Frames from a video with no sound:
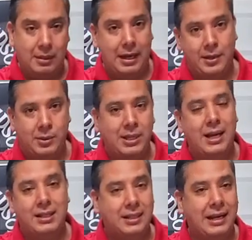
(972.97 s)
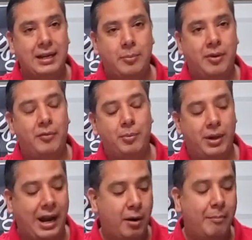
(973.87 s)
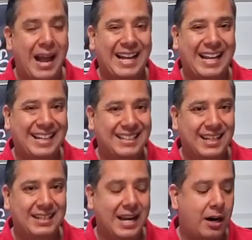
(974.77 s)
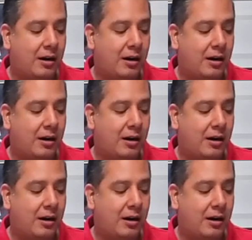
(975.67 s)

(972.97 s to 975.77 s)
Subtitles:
I use this, I need to be able to put air back into the tire.